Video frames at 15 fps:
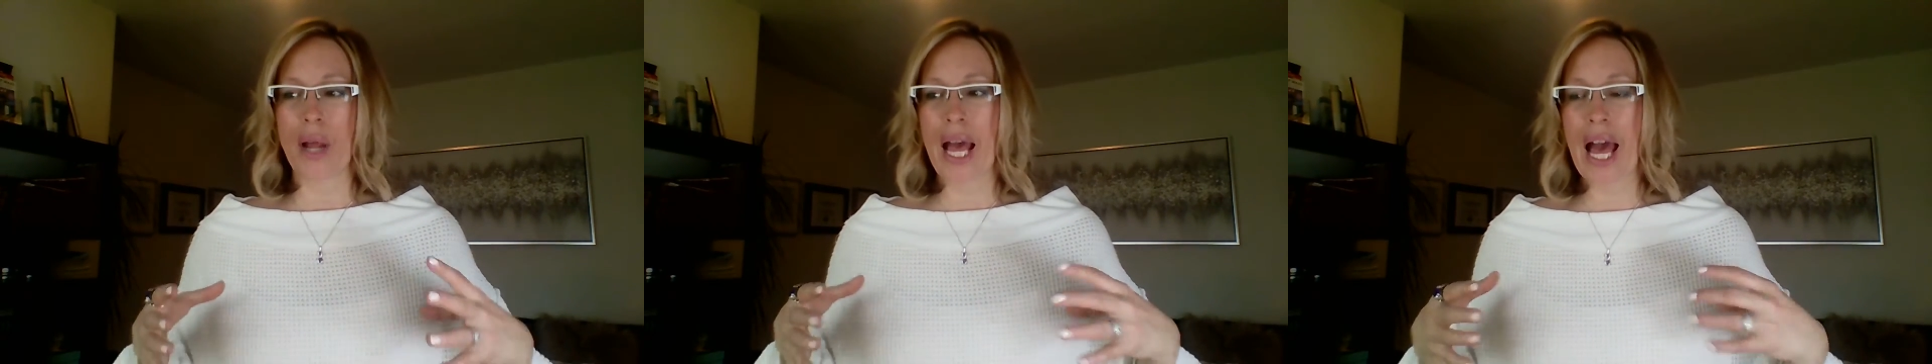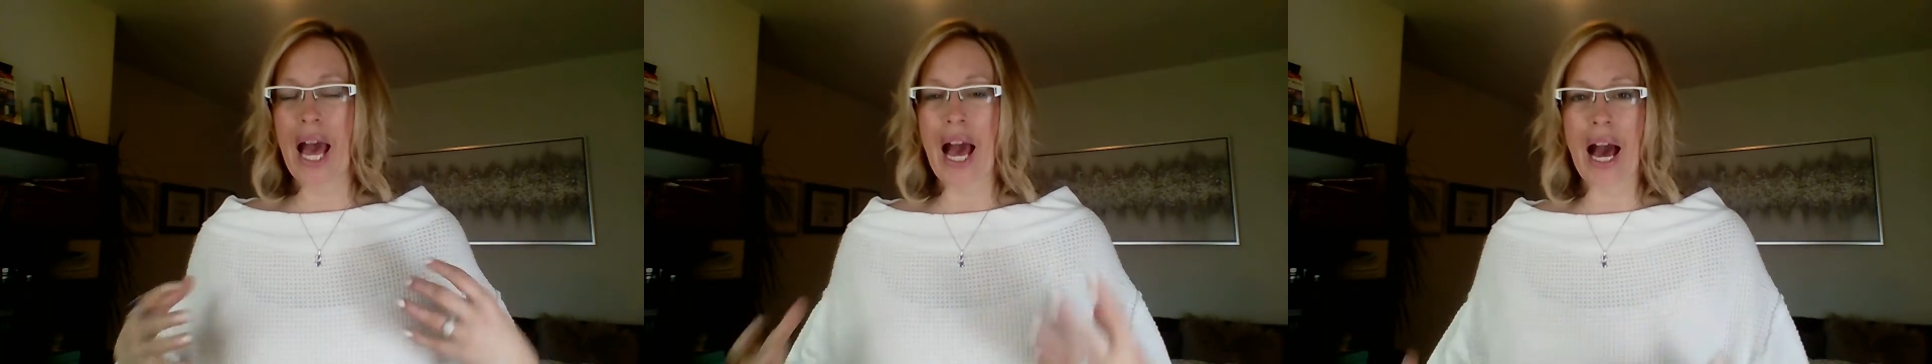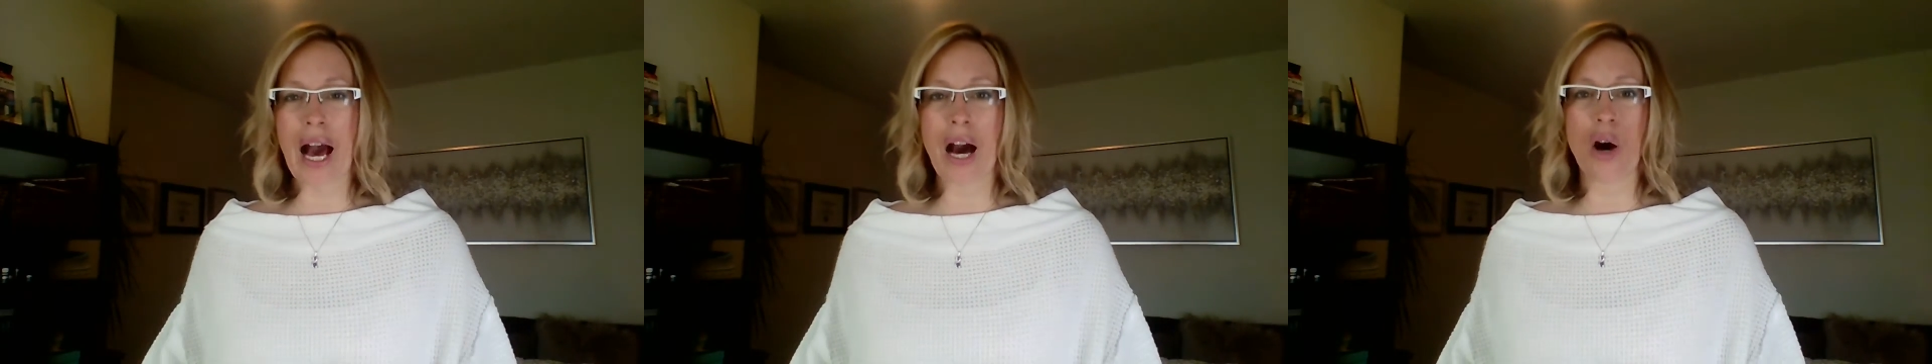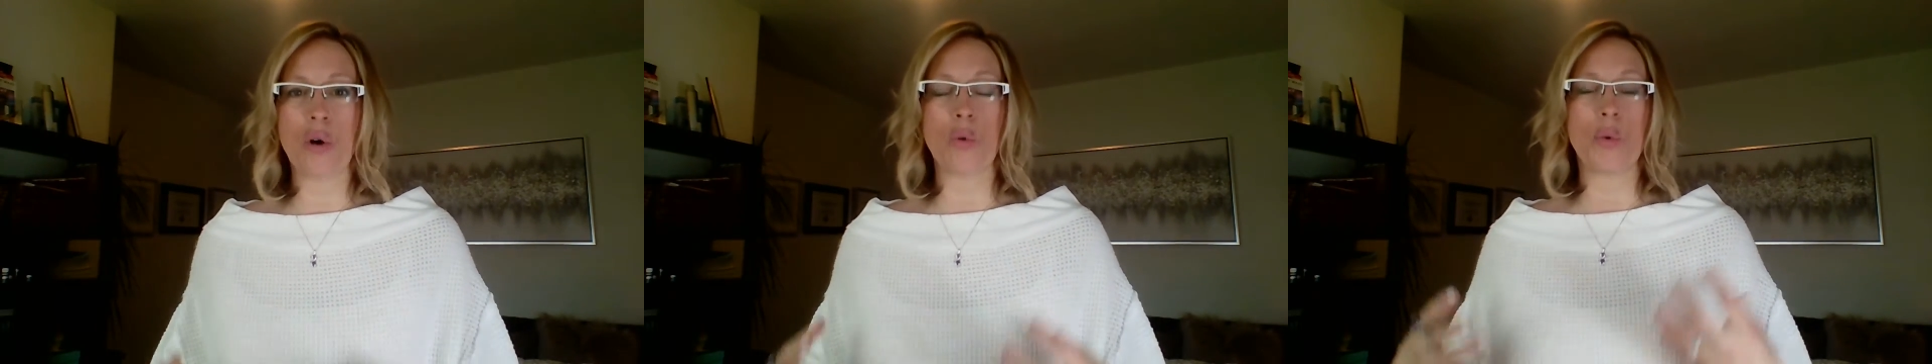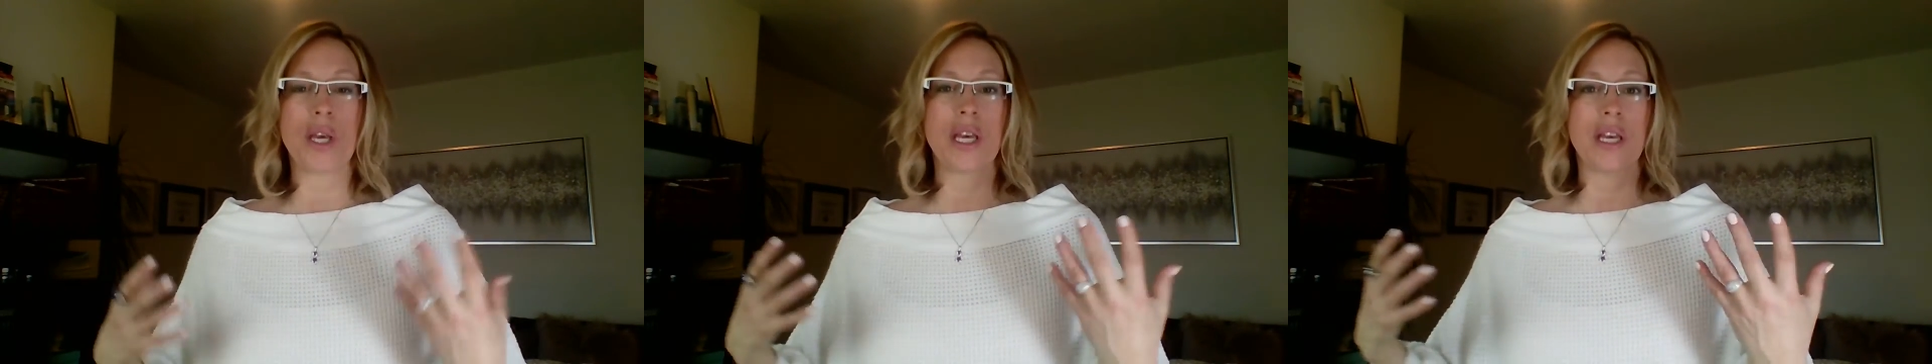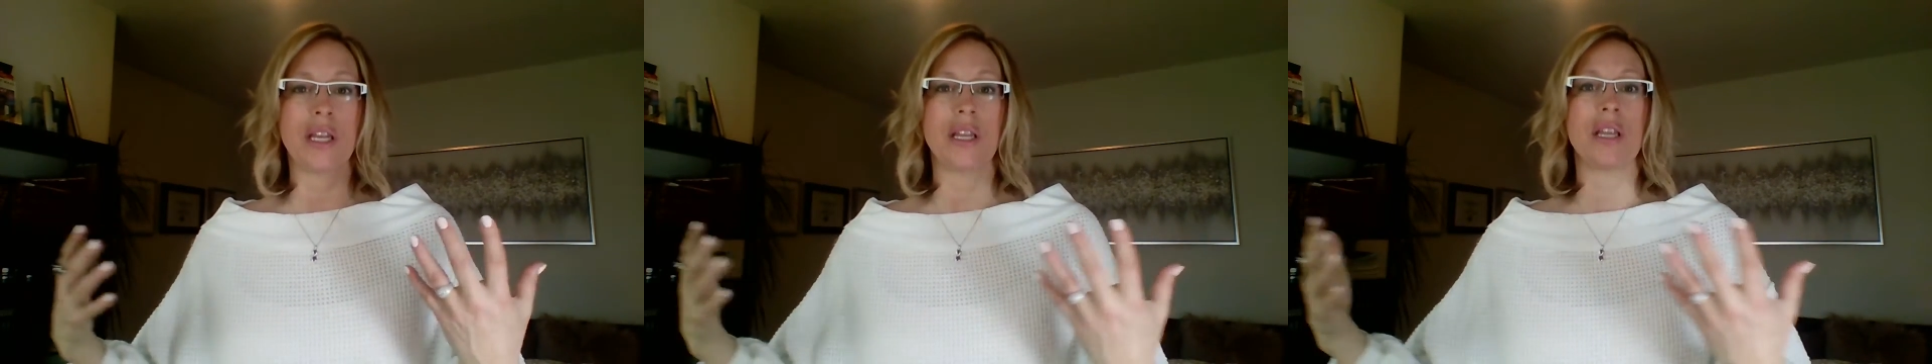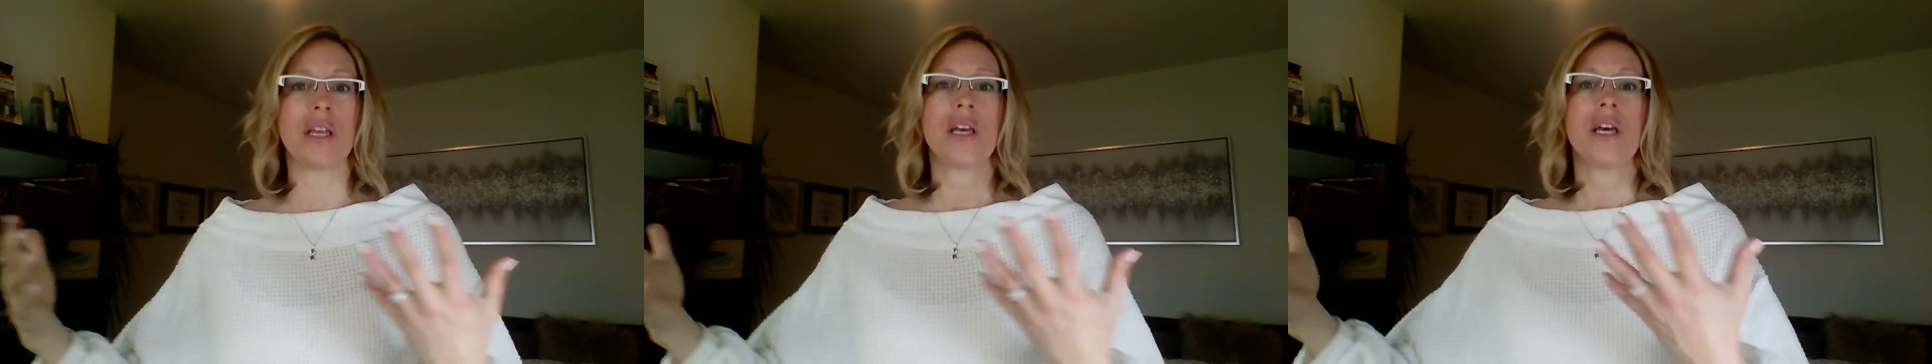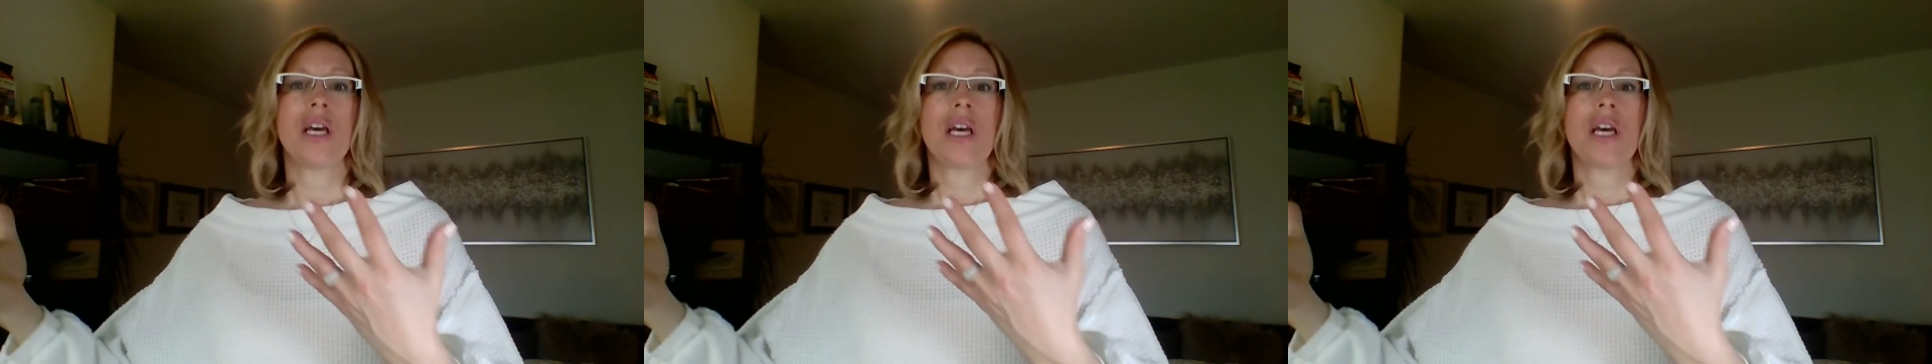how we can